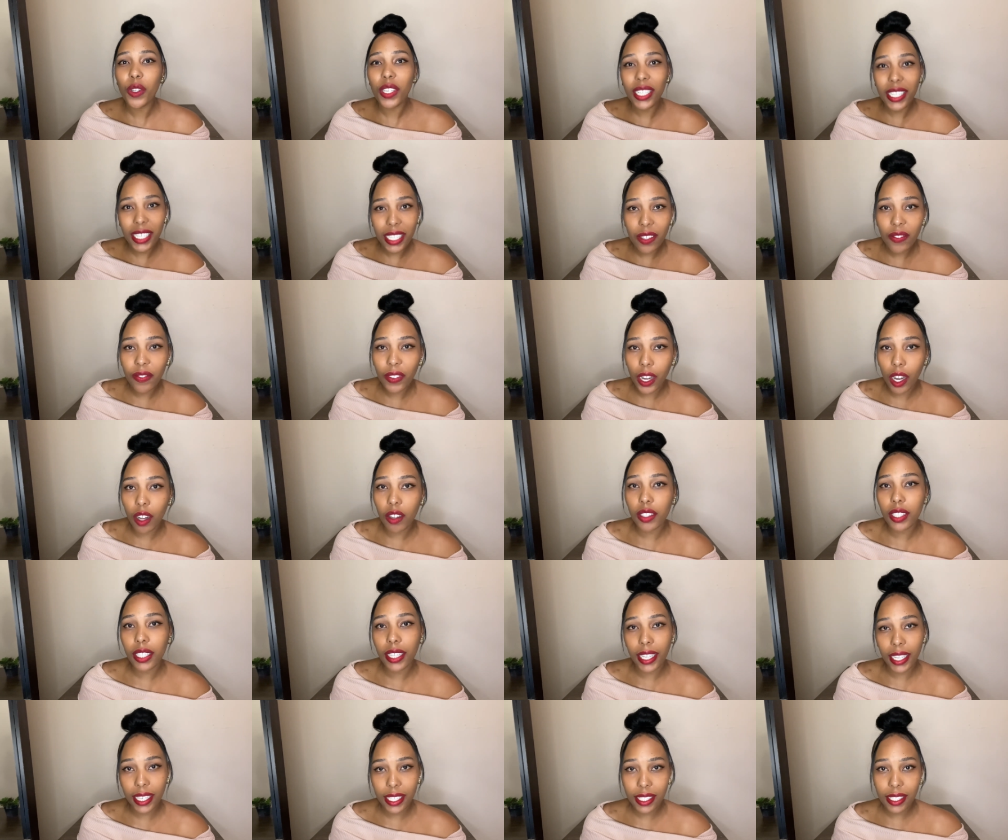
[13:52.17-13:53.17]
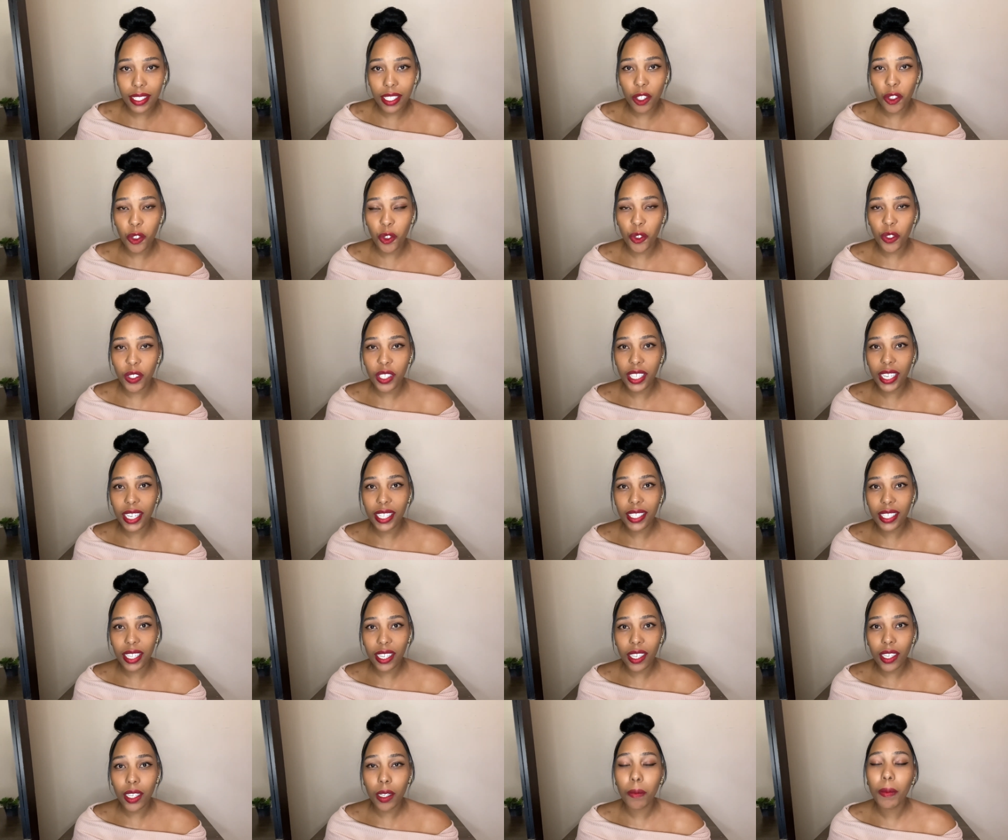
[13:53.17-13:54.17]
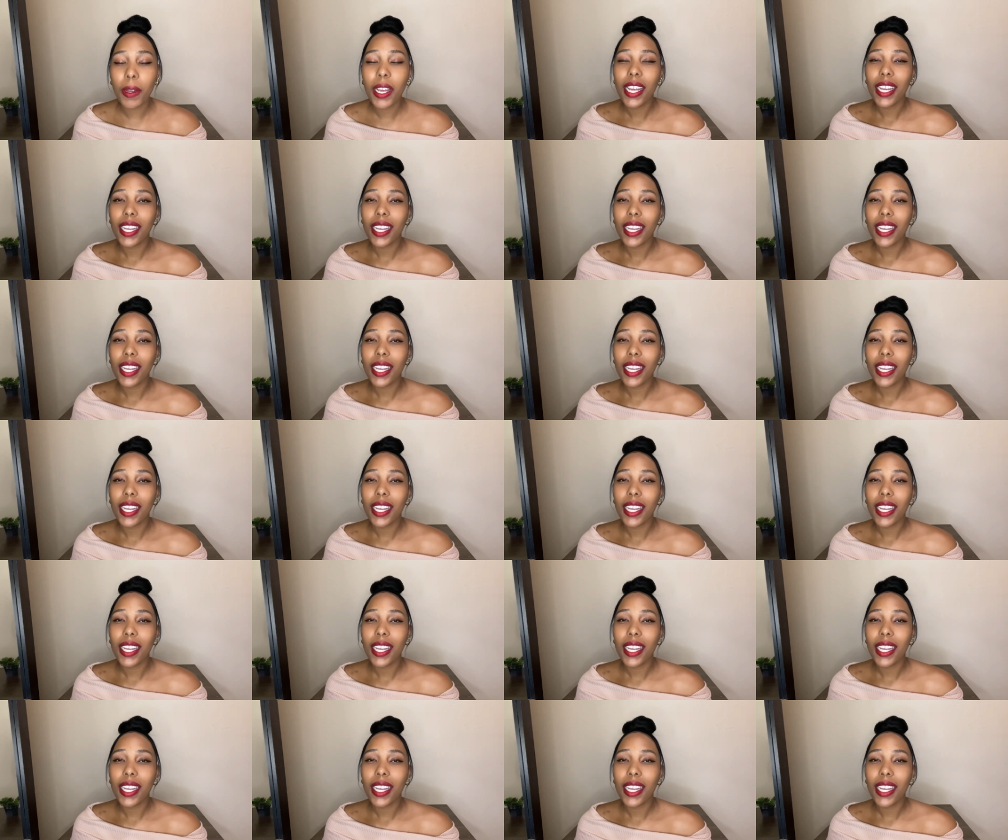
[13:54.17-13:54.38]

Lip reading: leave out the estate duty addendum